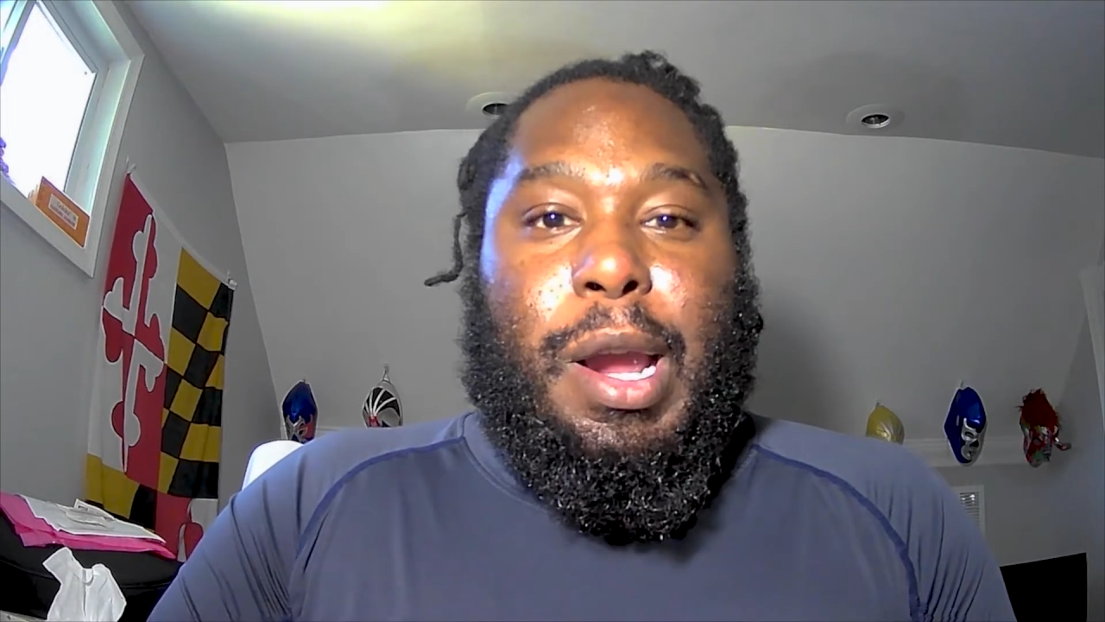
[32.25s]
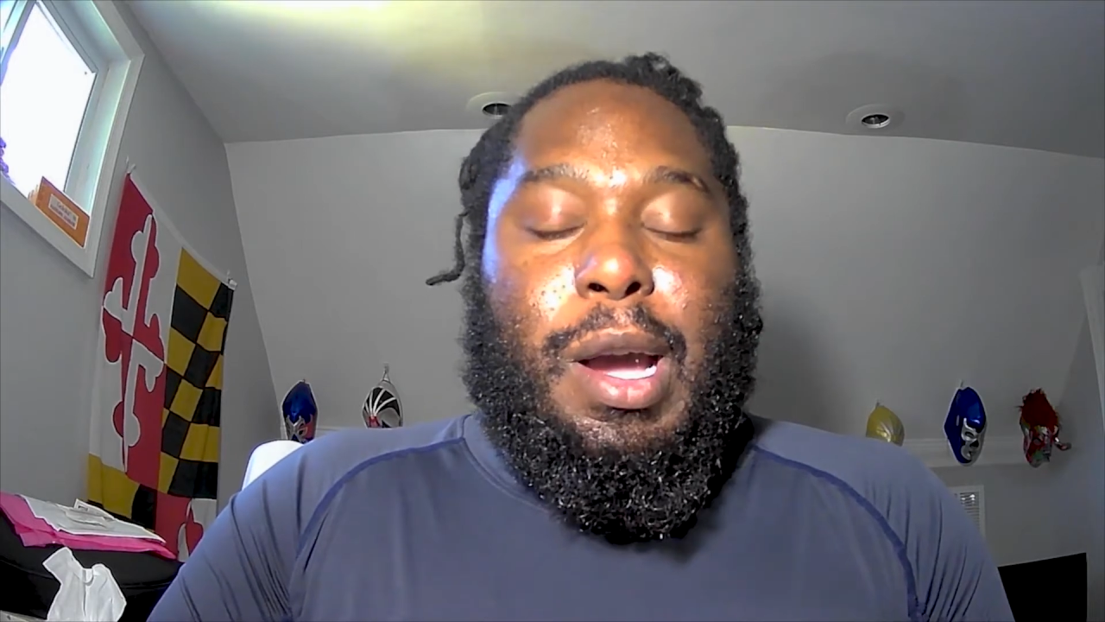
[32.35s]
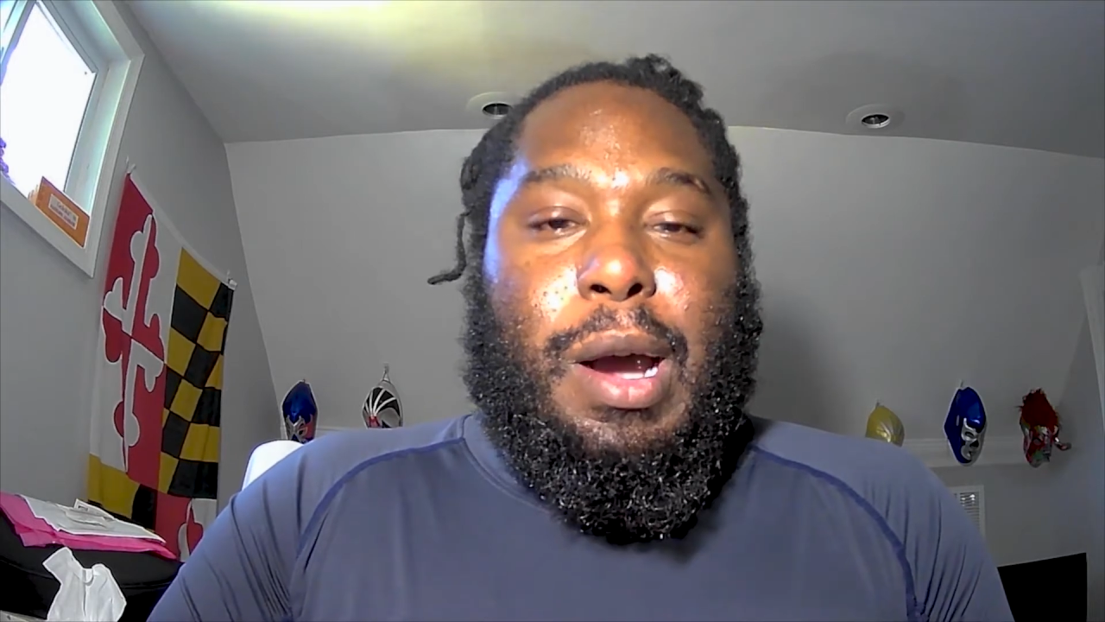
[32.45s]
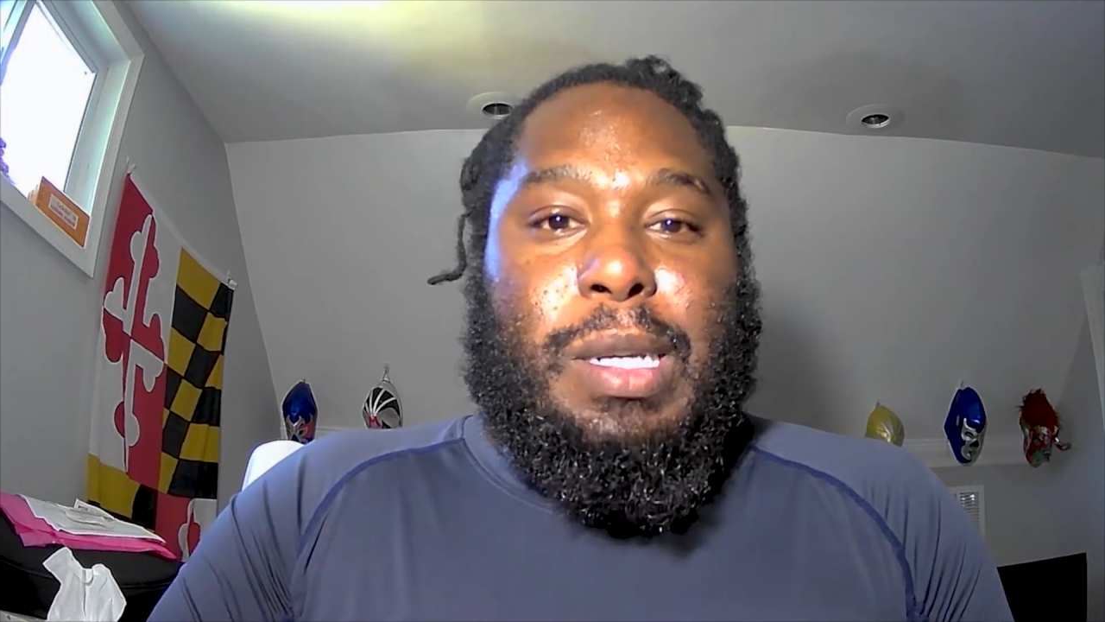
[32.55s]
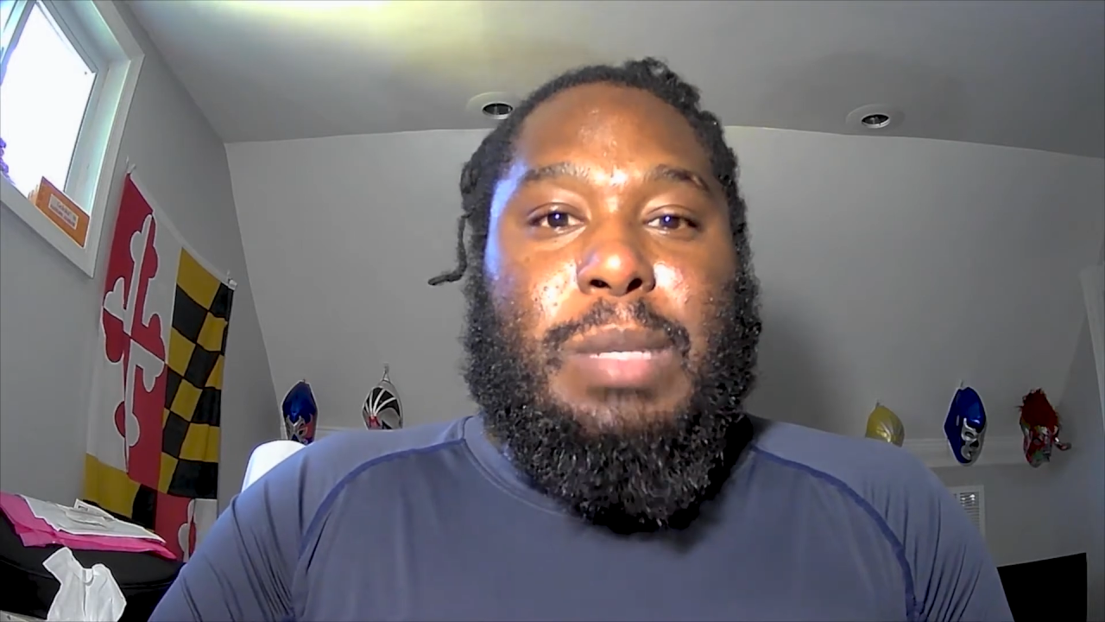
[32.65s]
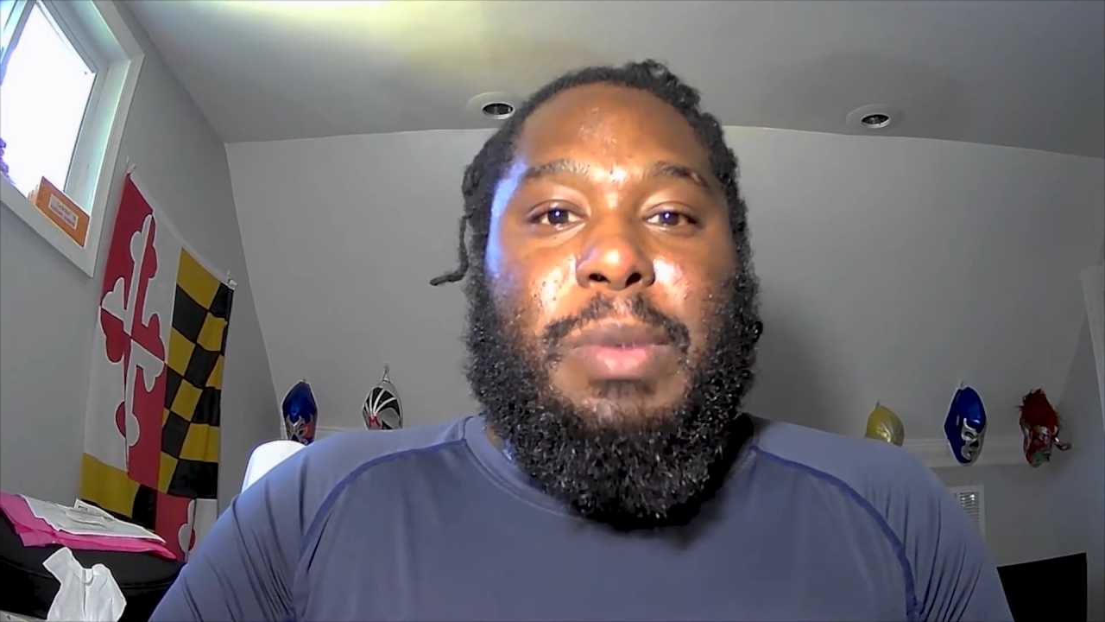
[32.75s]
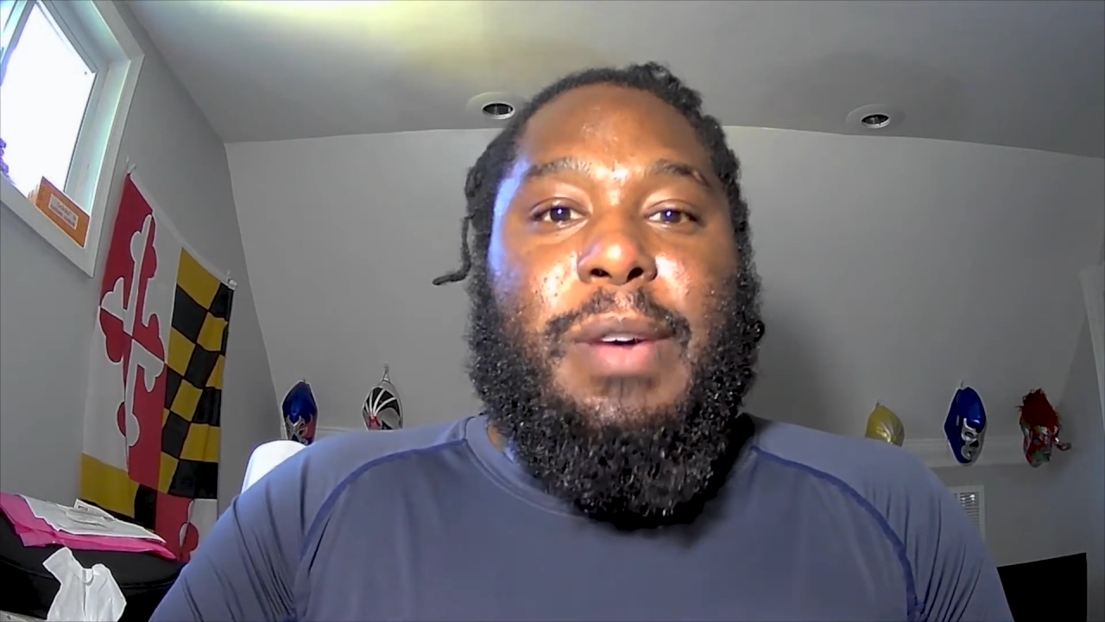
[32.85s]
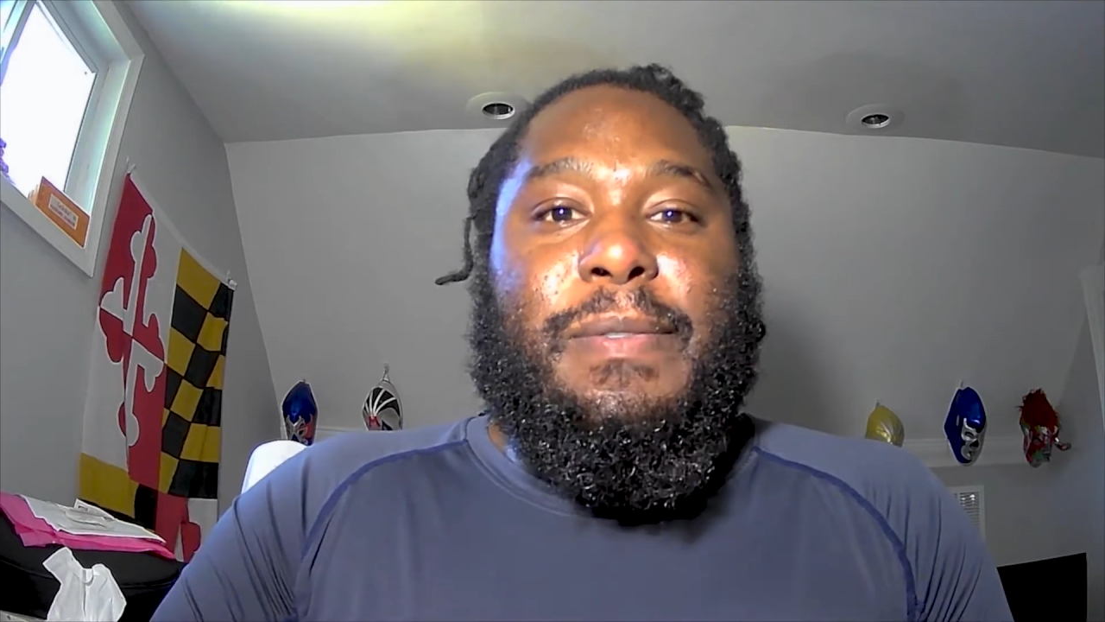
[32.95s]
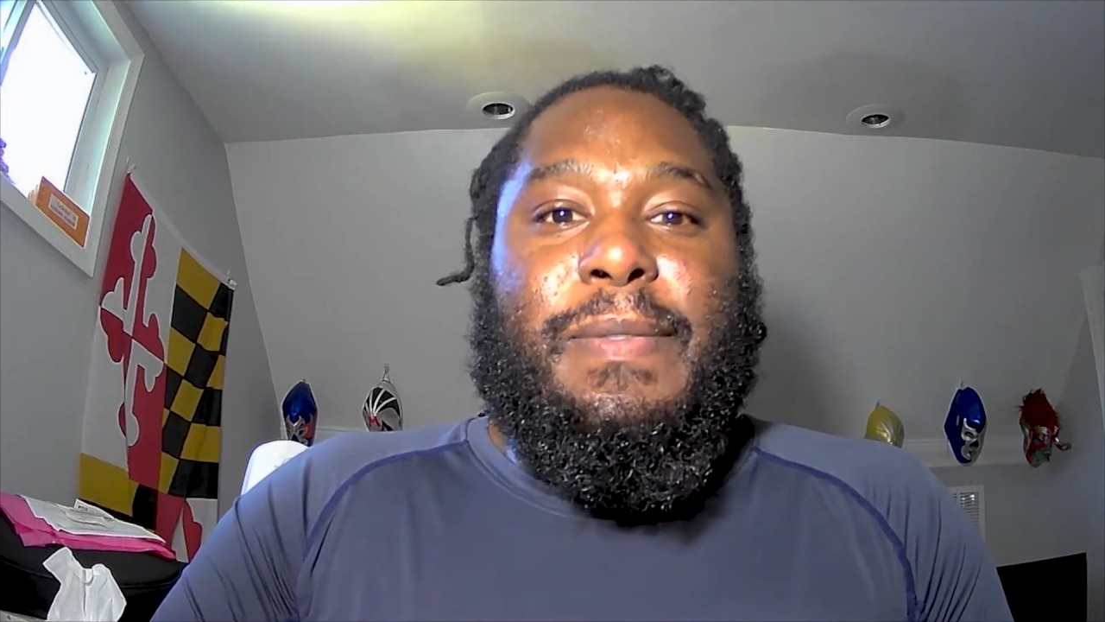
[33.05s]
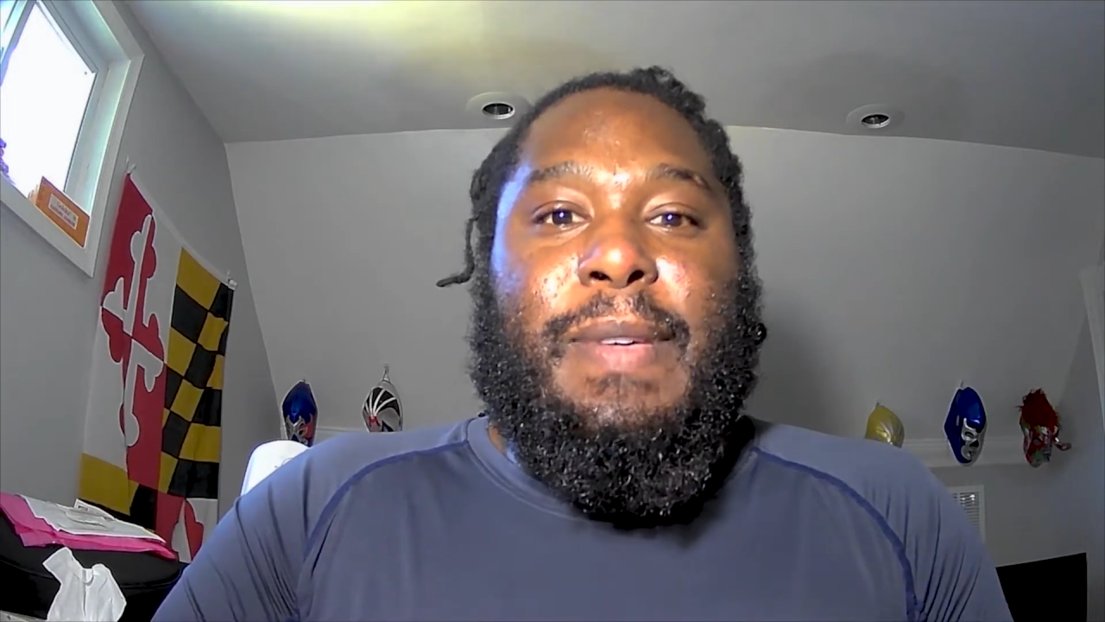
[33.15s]
Carter
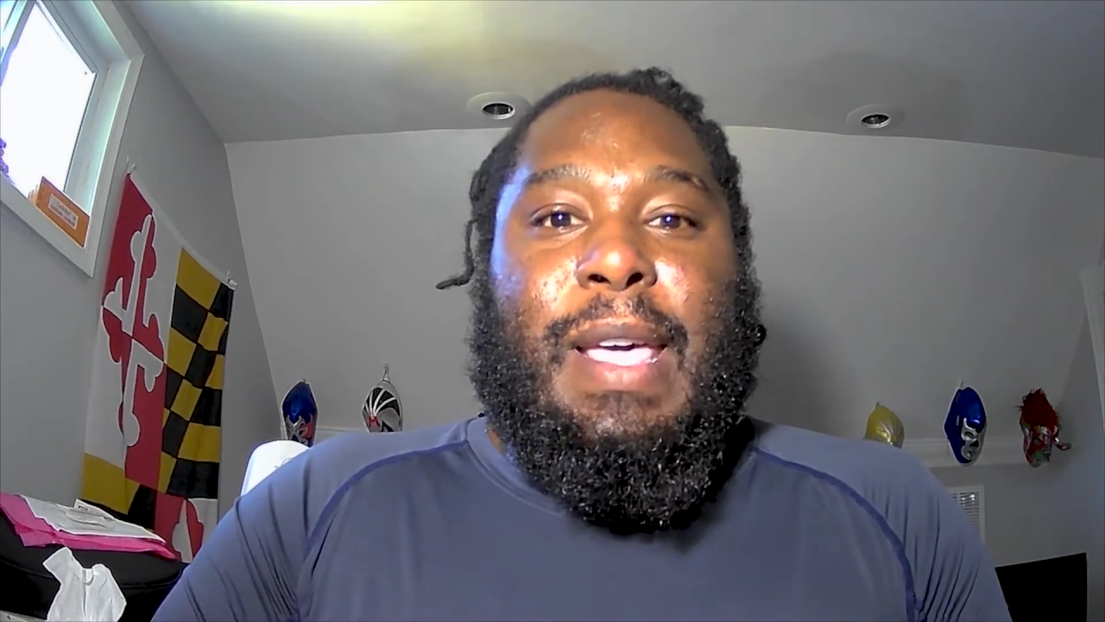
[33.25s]
Smith,